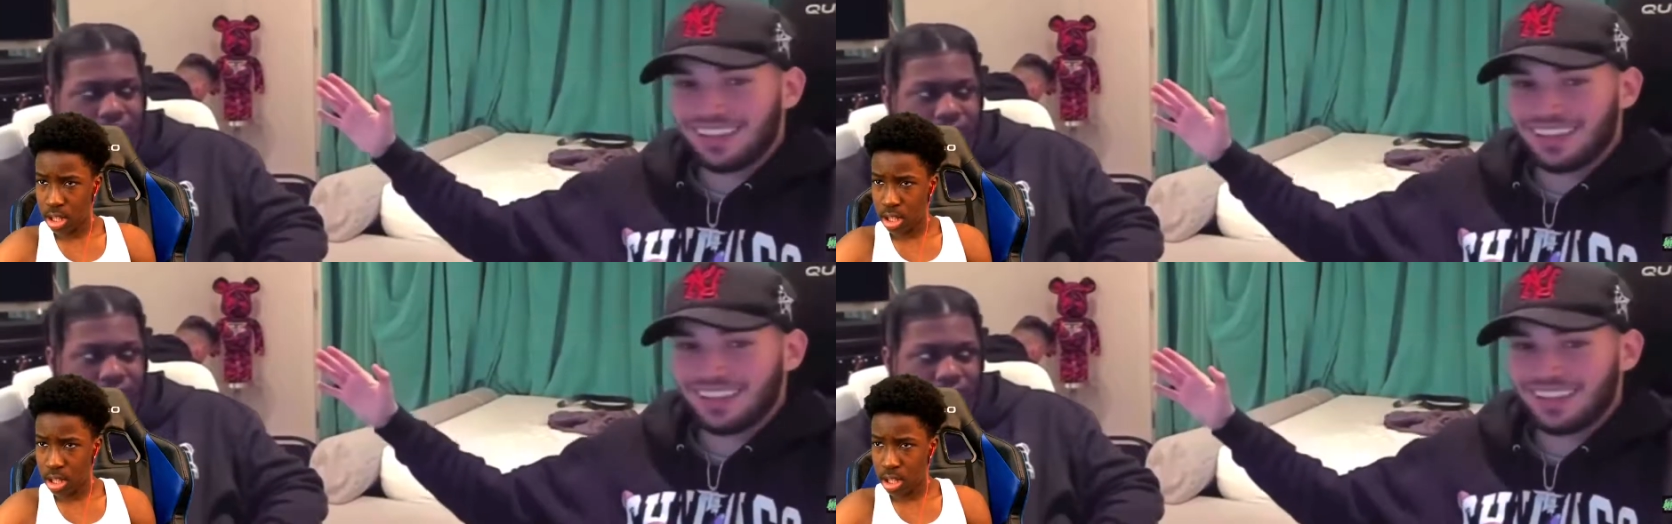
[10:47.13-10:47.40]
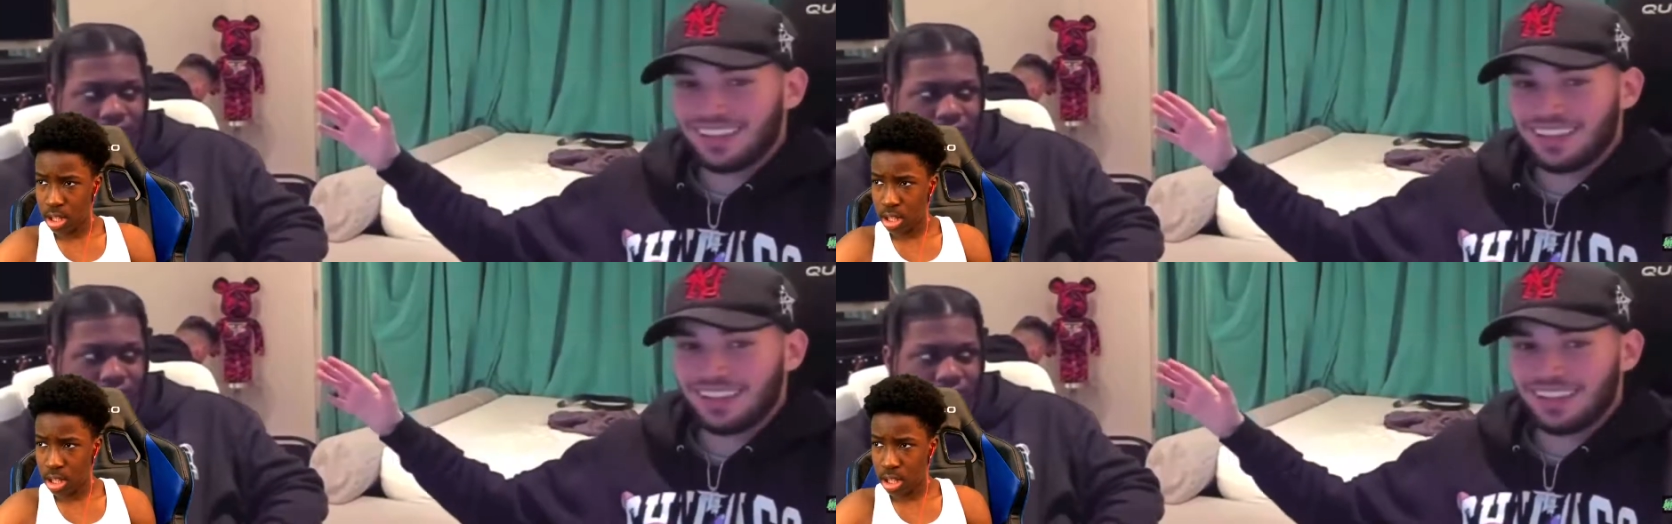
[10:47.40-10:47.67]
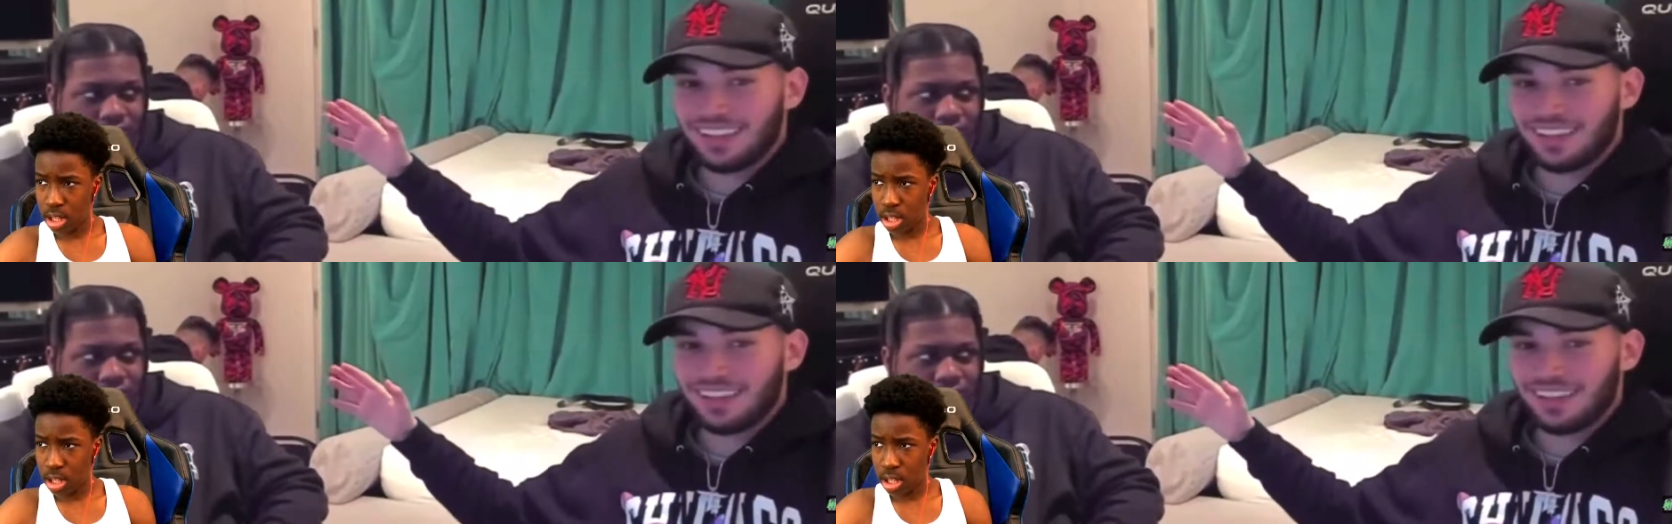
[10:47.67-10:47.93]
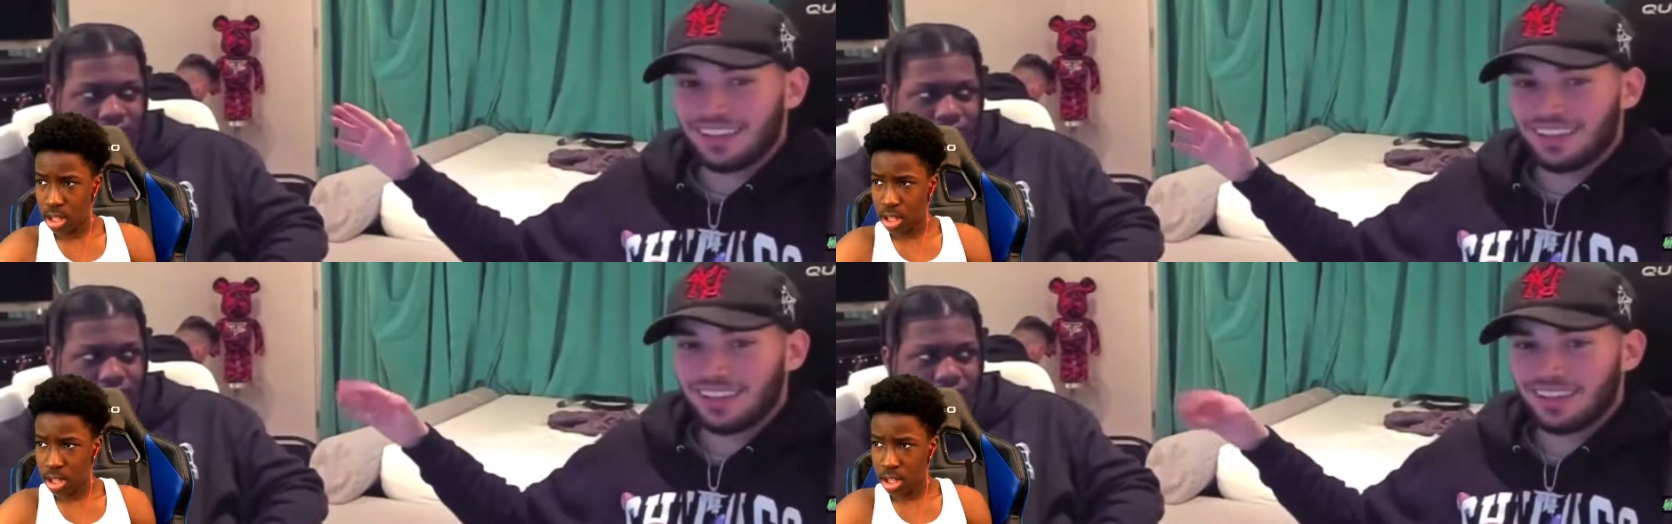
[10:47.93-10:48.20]

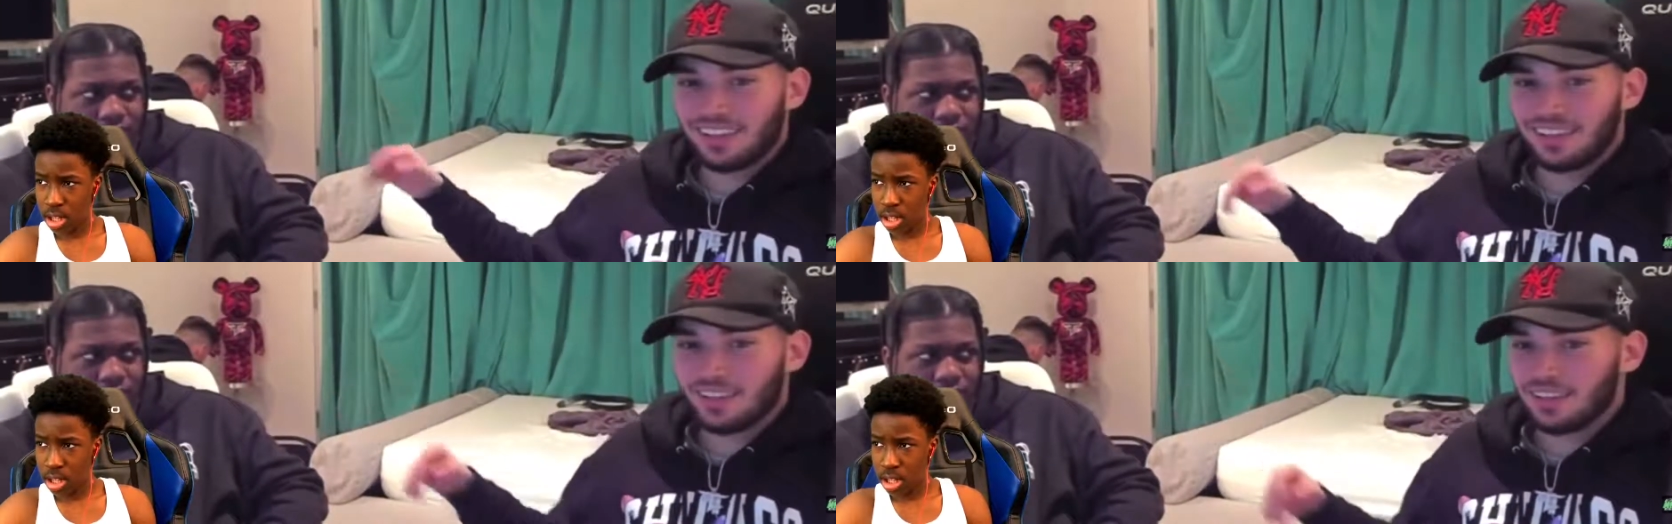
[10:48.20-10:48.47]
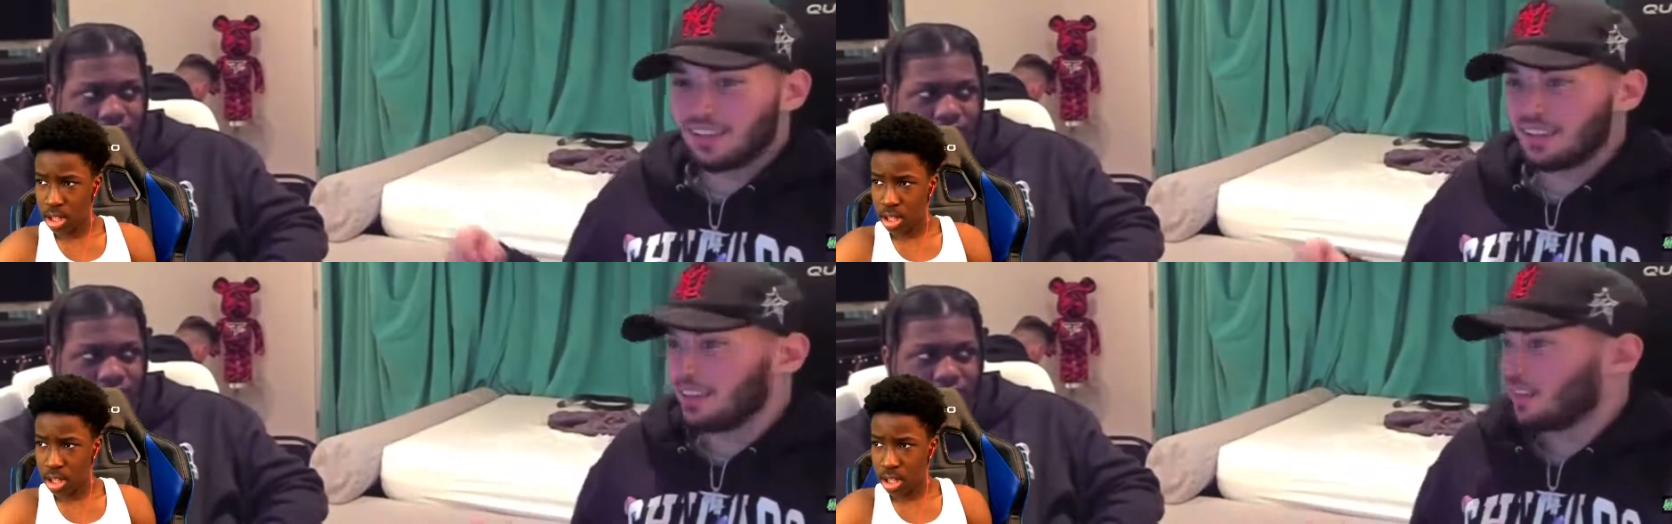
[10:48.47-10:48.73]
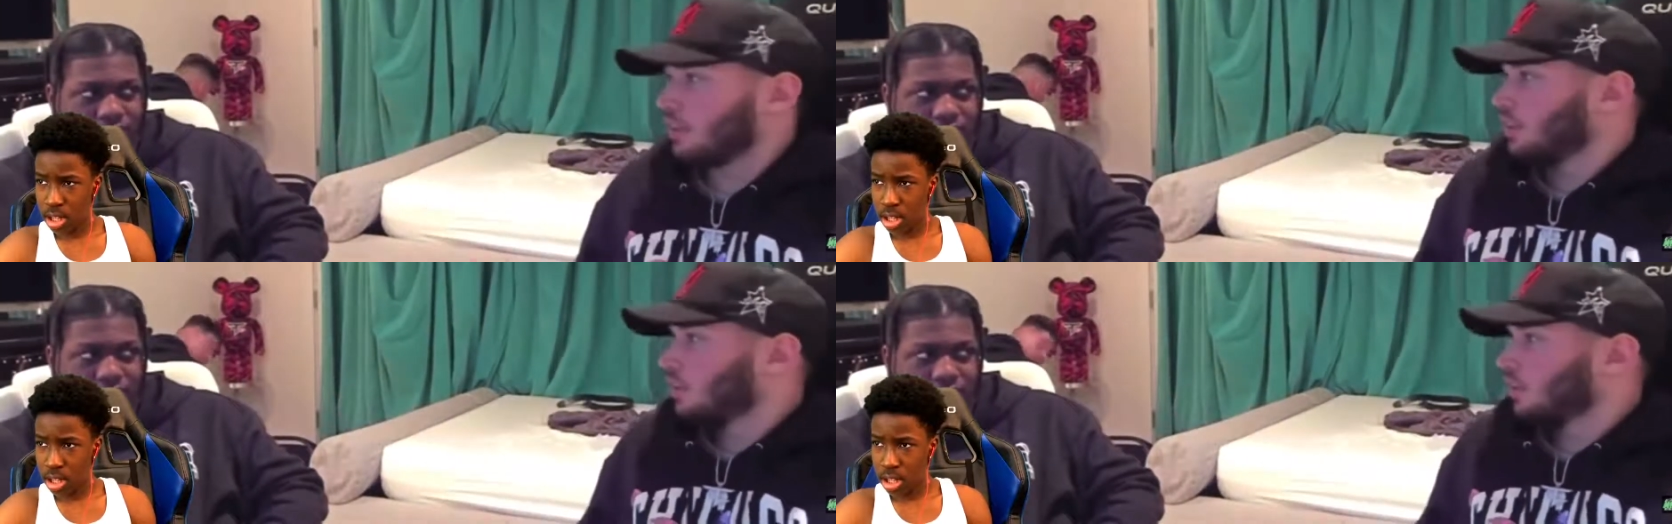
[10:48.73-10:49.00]
(no one is talking)